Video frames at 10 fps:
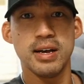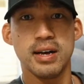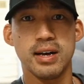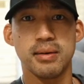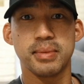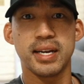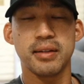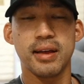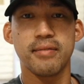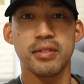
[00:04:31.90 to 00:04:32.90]
um,
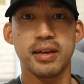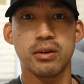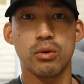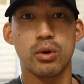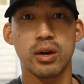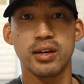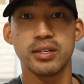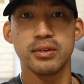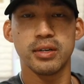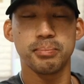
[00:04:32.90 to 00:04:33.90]
getting everything in order,
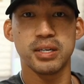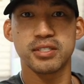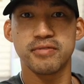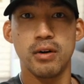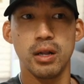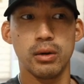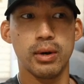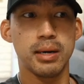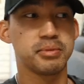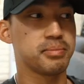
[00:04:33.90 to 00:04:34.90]
doing a bunch of follow
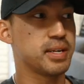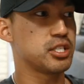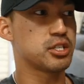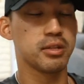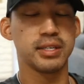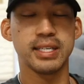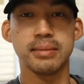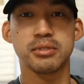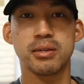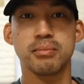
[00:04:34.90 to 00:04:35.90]
ups, making sure the
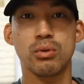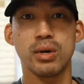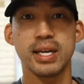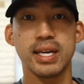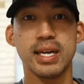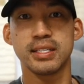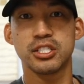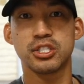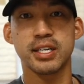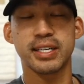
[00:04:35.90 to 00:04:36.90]
team's on point,
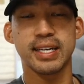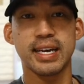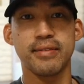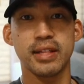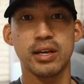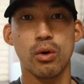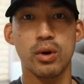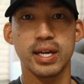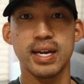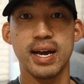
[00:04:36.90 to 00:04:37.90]
just trying to get everything
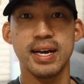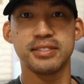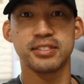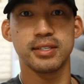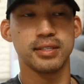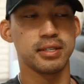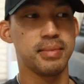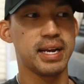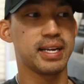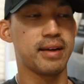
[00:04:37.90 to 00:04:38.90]
organized to
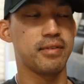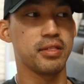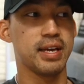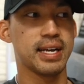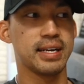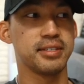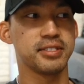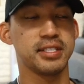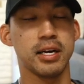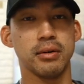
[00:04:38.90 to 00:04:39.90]
make everything as,
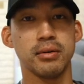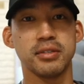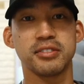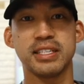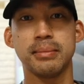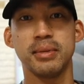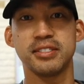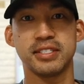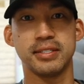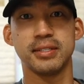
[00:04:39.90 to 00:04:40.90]
you know,
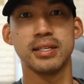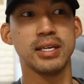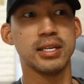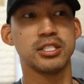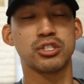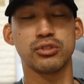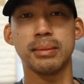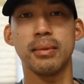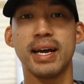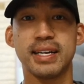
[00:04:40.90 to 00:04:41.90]
seamless and
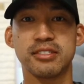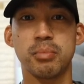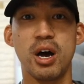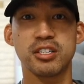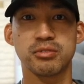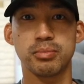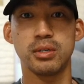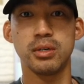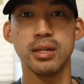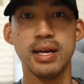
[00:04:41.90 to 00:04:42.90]
streamlined as
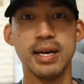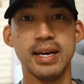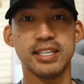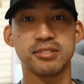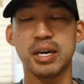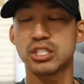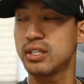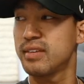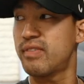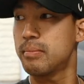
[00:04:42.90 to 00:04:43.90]
possible.
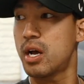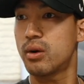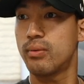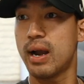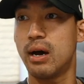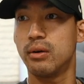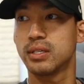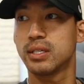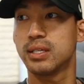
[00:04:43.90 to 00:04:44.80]
Especially if I'm not around,